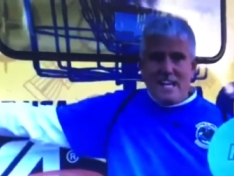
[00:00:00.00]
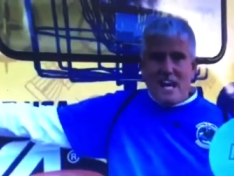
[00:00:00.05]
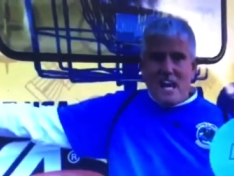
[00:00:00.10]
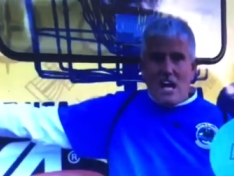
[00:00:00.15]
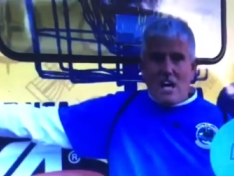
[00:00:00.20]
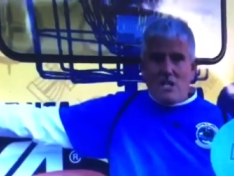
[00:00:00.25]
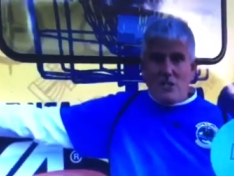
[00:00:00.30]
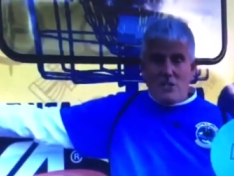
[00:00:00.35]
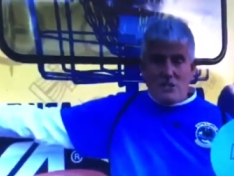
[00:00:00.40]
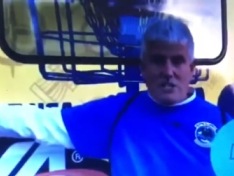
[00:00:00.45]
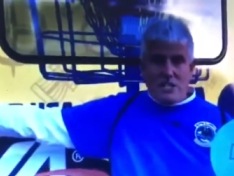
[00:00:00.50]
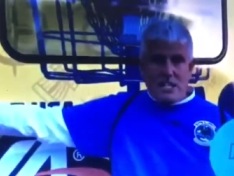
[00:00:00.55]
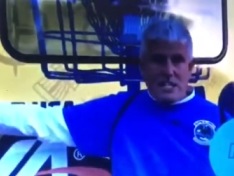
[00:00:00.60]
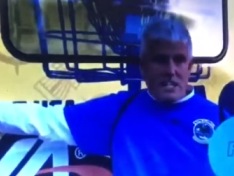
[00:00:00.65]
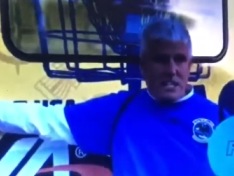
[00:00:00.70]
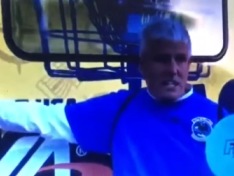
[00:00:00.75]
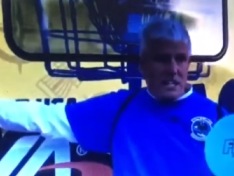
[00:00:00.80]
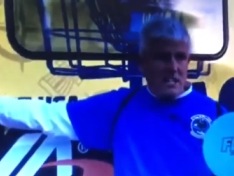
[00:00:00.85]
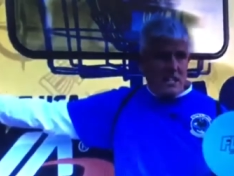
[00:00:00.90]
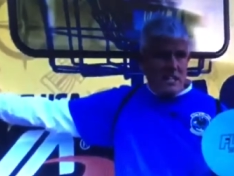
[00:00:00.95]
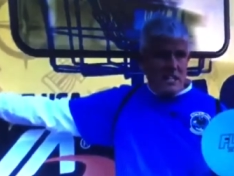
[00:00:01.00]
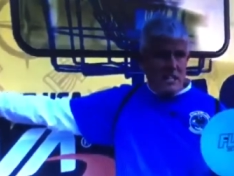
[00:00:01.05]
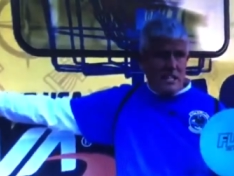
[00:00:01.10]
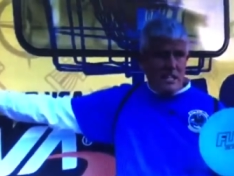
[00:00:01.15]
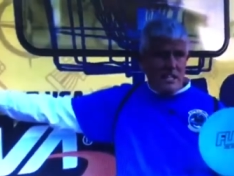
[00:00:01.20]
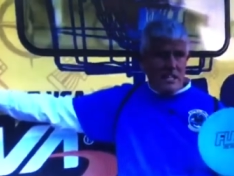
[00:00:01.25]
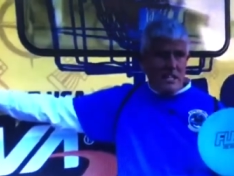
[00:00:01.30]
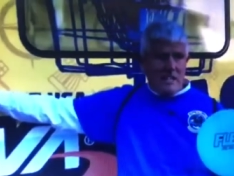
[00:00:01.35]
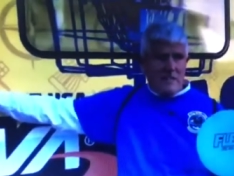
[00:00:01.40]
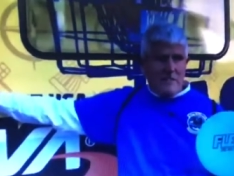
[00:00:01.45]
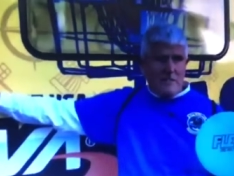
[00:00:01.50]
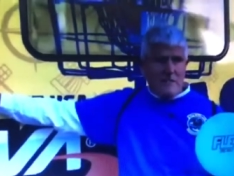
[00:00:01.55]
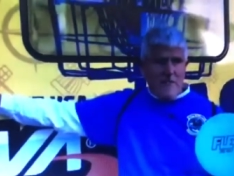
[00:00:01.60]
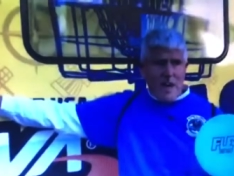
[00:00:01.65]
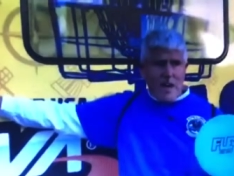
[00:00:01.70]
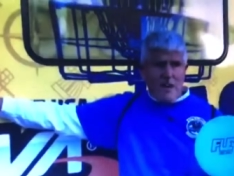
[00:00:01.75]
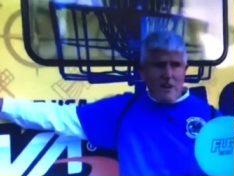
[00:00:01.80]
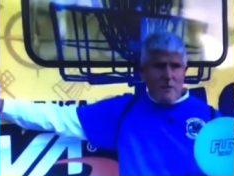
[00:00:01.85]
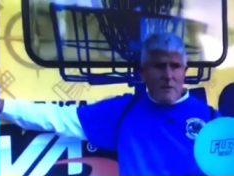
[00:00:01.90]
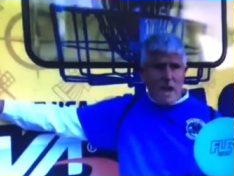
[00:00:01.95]
Uh, you'll see it on the uh,
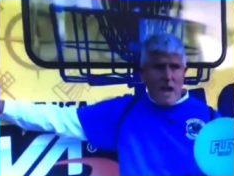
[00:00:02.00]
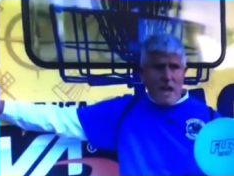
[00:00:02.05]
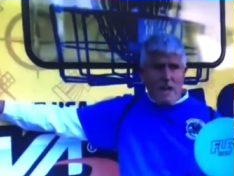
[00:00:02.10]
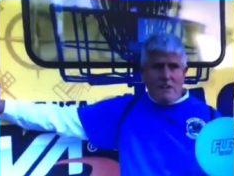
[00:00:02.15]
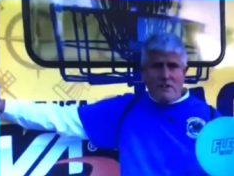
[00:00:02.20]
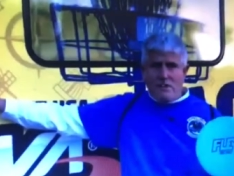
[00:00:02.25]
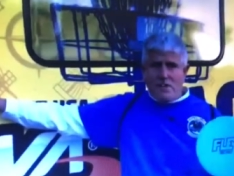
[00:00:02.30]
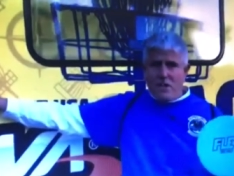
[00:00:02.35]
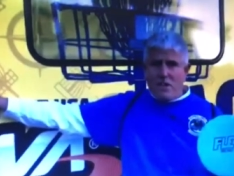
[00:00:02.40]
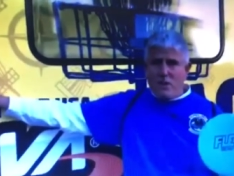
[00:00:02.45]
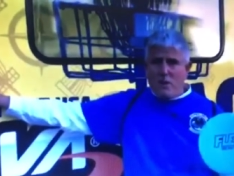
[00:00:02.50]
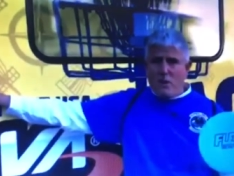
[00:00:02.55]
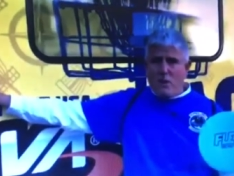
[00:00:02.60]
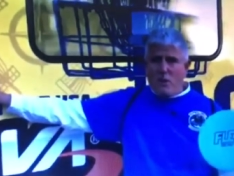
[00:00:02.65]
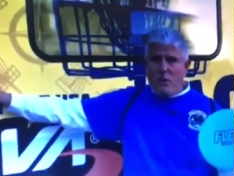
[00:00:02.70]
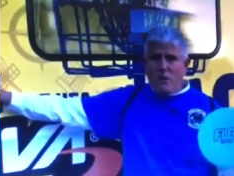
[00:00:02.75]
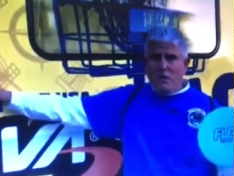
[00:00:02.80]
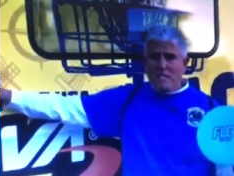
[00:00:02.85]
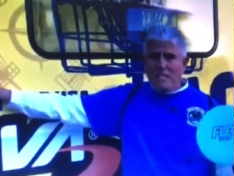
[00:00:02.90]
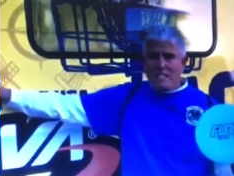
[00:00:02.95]
final round on hole